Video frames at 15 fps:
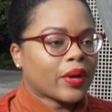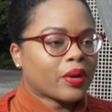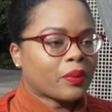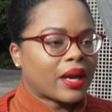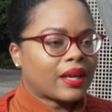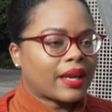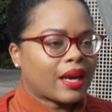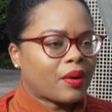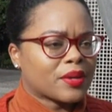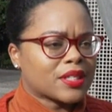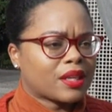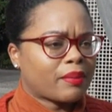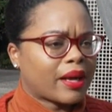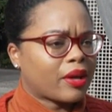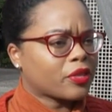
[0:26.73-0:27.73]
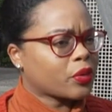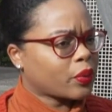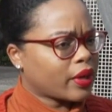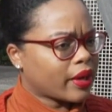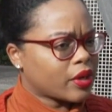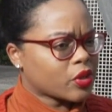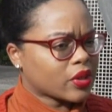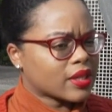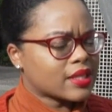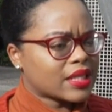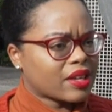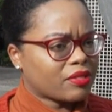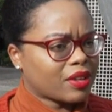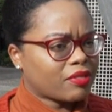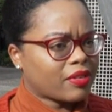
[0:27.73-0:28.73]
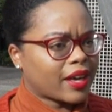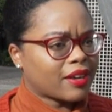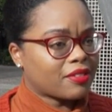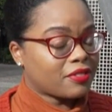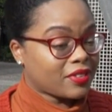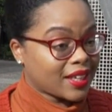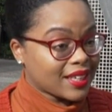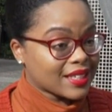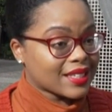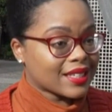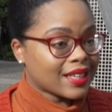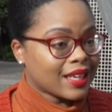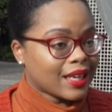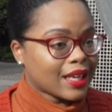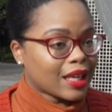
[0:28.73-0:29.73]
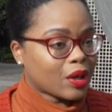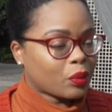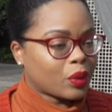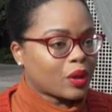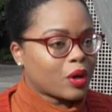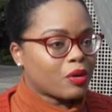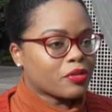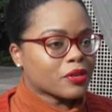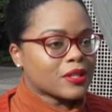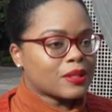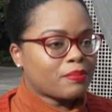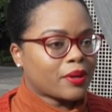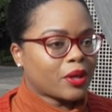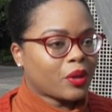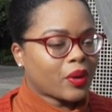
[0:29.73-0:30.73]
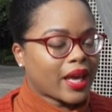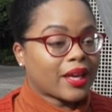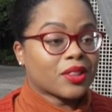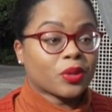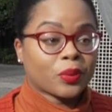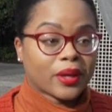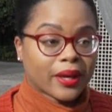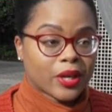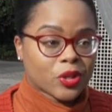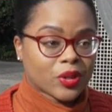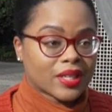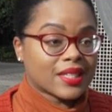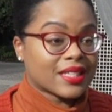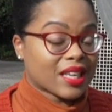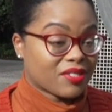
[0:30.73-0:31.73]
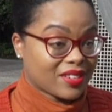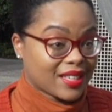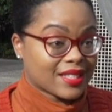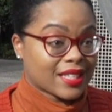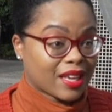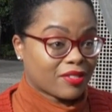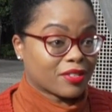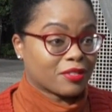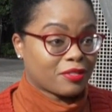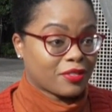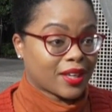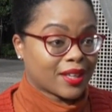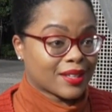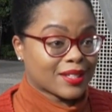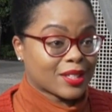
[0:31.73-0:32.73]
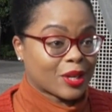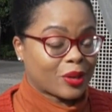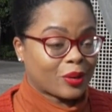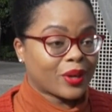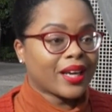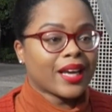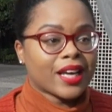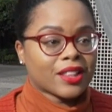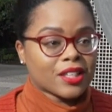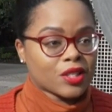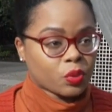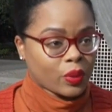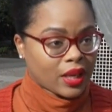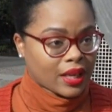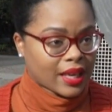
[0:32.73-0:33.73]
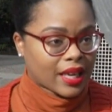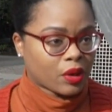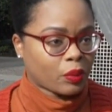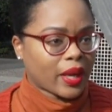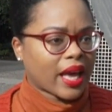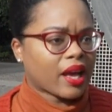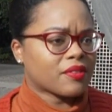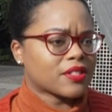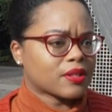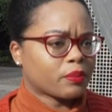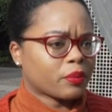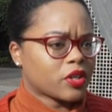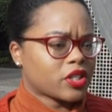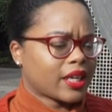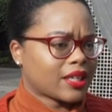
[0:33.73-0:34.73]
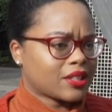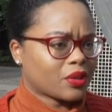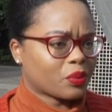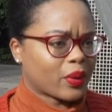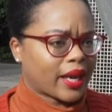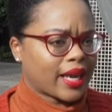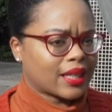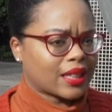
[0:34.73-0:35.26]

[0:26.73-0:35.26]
Curry right now is at about 375 feet. It will overspill at 377 feet. Jennifer Brantley with the Fairfield Police